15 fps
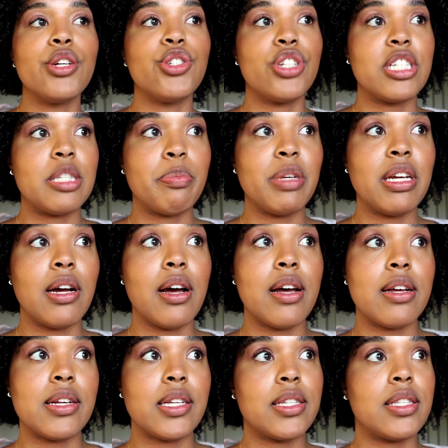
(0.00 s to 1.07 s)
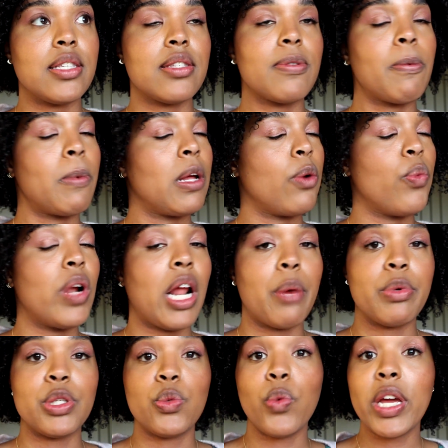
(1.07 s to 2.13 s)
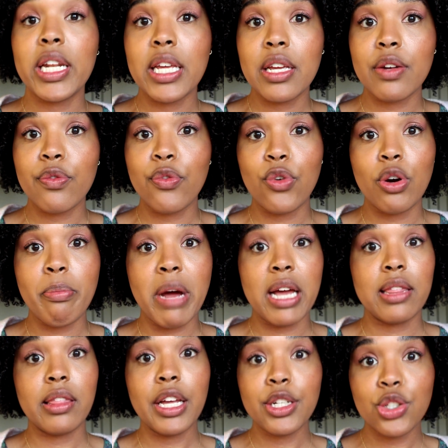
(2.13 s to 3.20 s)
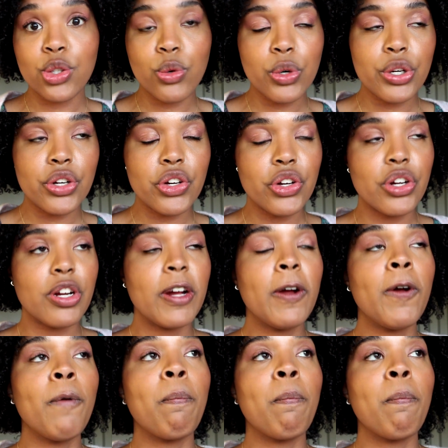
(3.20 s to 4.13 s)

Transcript: just because when I was waiting for my lunch order